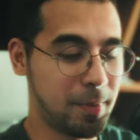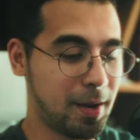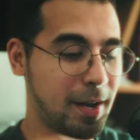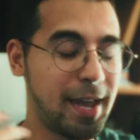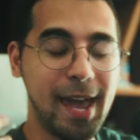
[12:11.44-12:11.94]

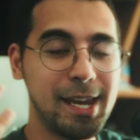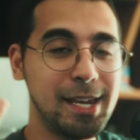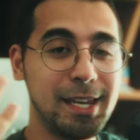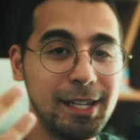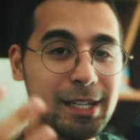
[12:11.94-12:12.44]
my
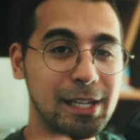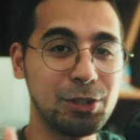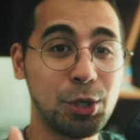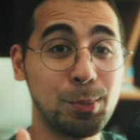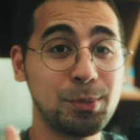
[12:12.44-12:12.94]
editing in
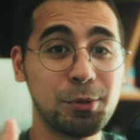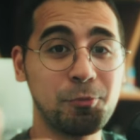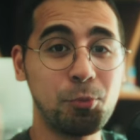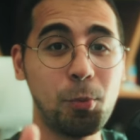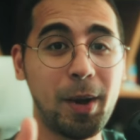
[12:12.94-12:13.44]
terms of
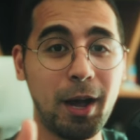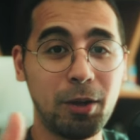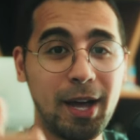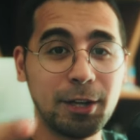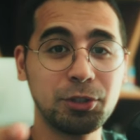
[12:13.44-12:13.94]

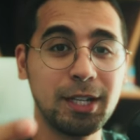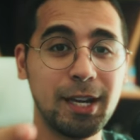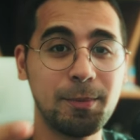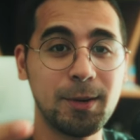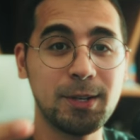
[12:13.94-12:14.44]
mobile action
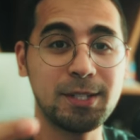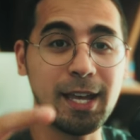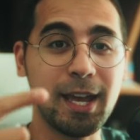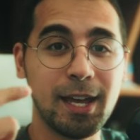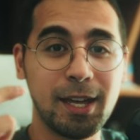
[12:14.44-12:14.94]
cameras
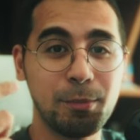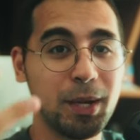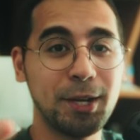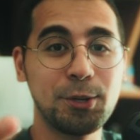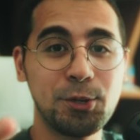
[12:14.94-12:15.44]
and beginner